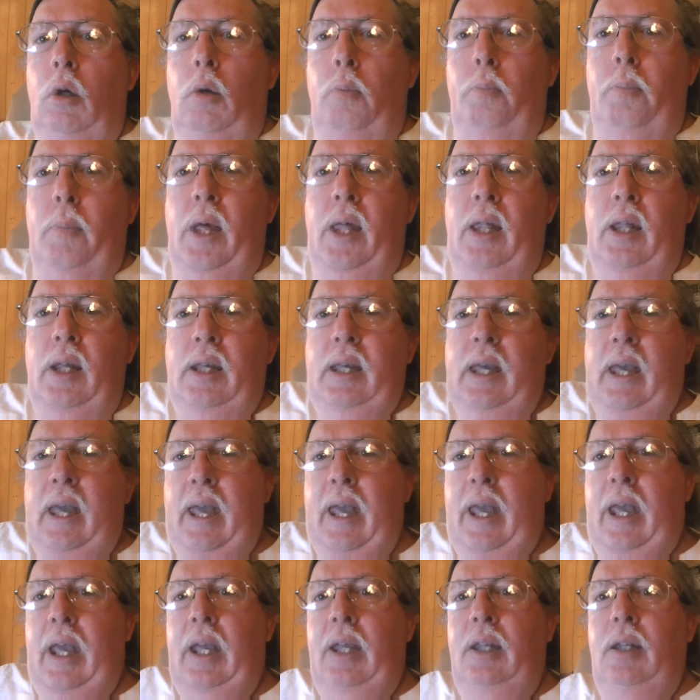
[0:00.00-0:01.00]

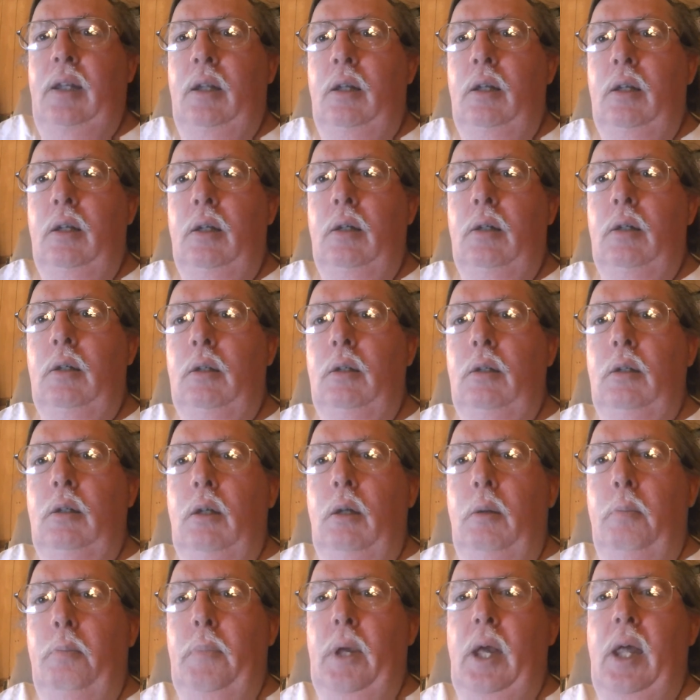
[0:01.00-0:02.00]
Medicaid,
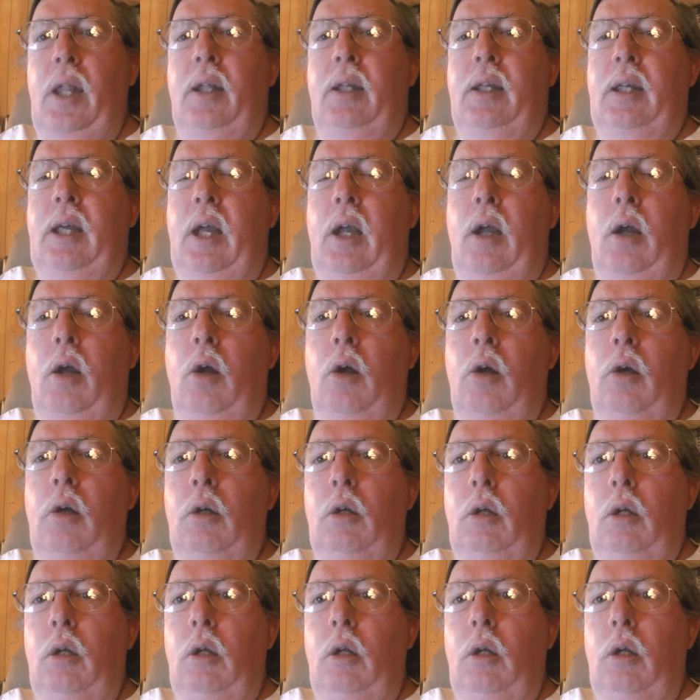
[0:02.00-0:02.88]
Medicare,